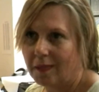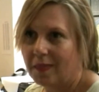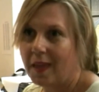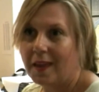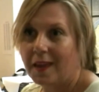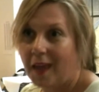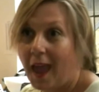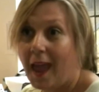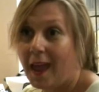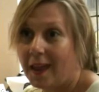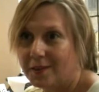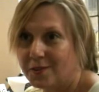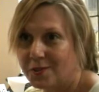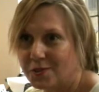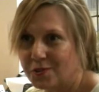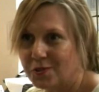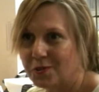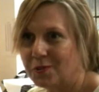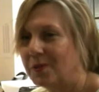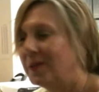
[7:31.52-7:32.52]
they can
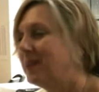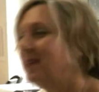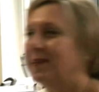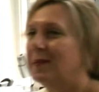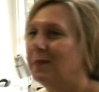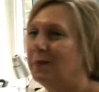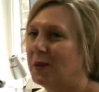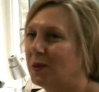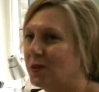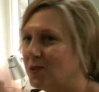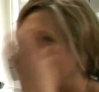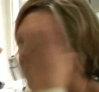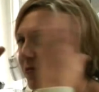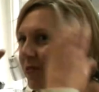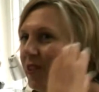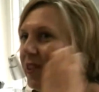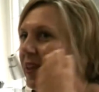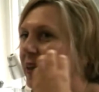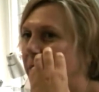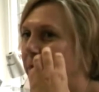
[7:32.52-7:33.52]
do, because
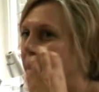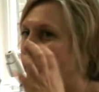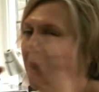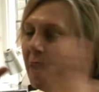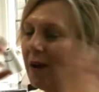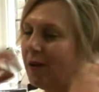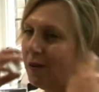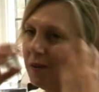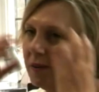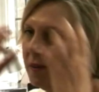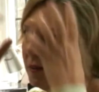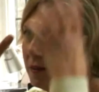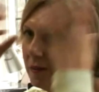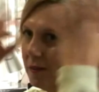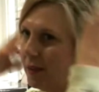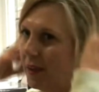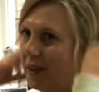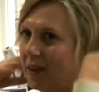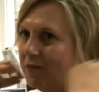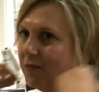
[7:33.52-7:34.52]
for them, you
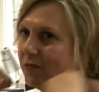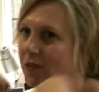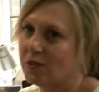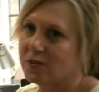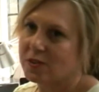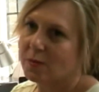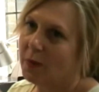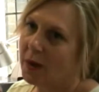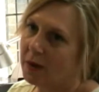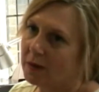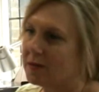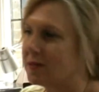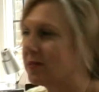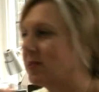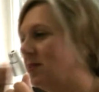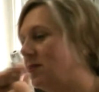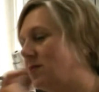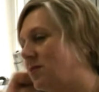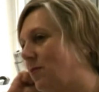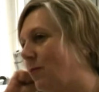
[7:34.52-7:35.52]
know, the headphones, the bucket
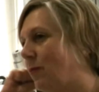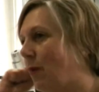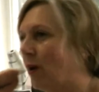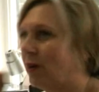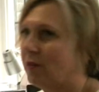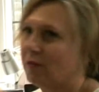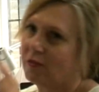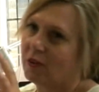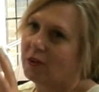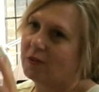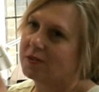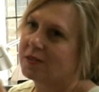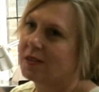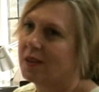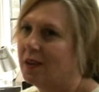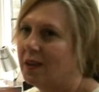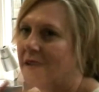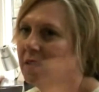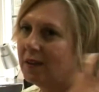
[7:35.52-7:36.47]
seats, the microphones,